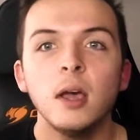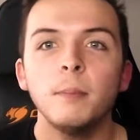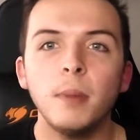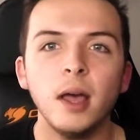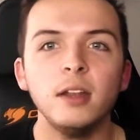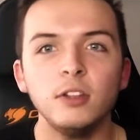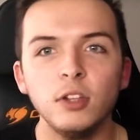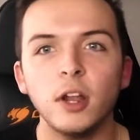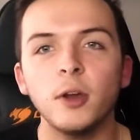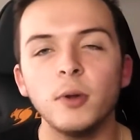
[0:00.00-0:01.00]
But,
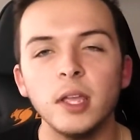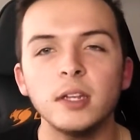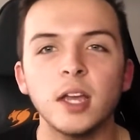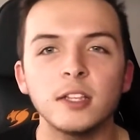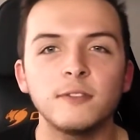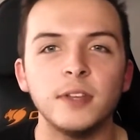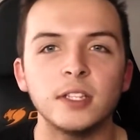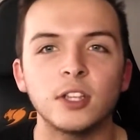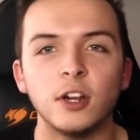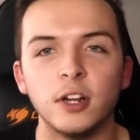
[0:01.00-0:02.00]
you know, it does
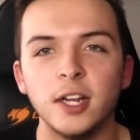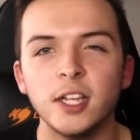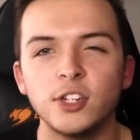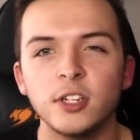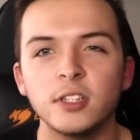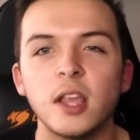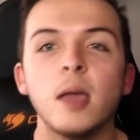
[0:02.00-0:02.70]
fit certain niches,